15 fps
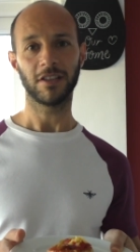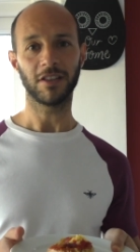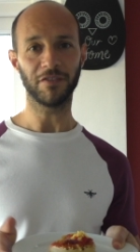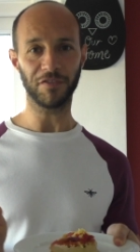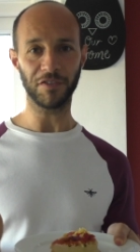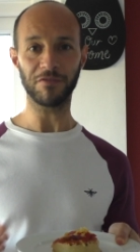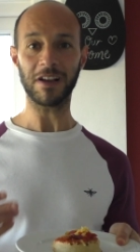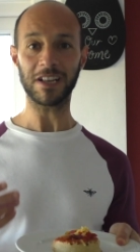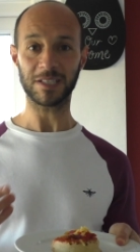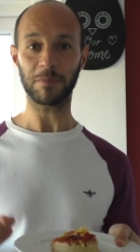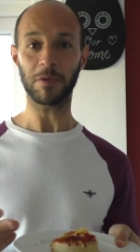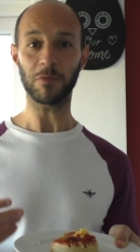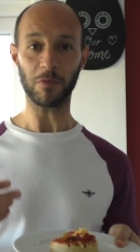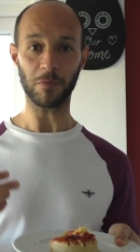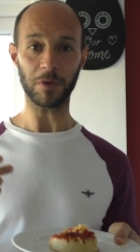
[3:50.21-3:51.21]
The full
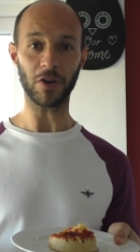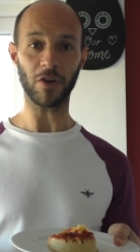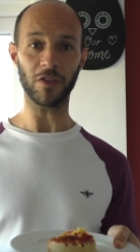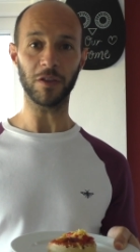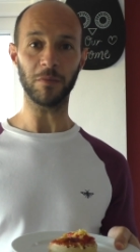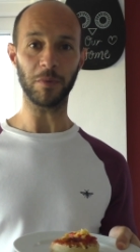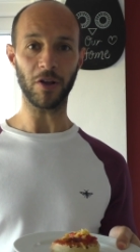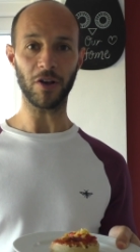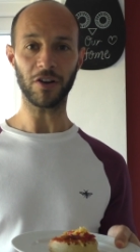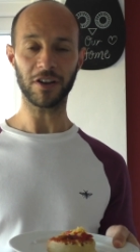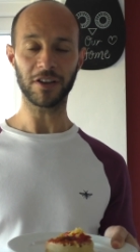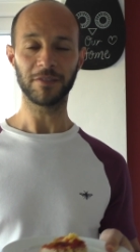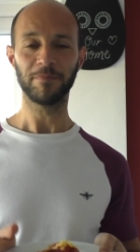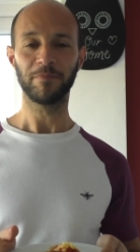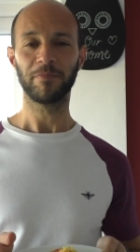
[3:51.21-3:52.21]
recipe will be on the blog,
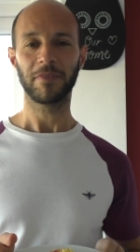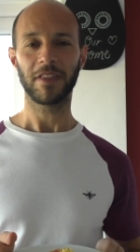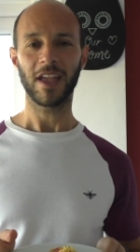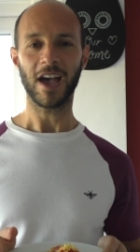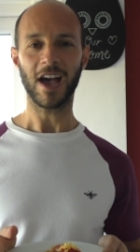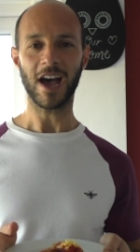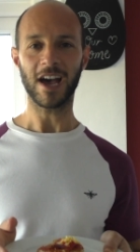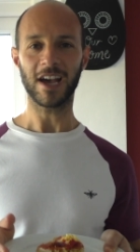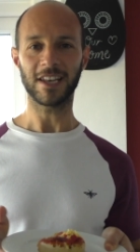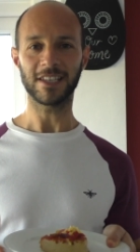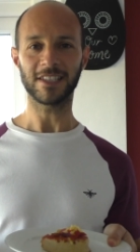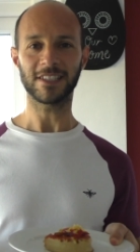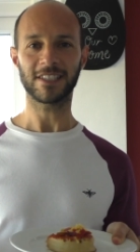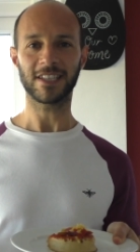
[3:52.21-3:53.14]
and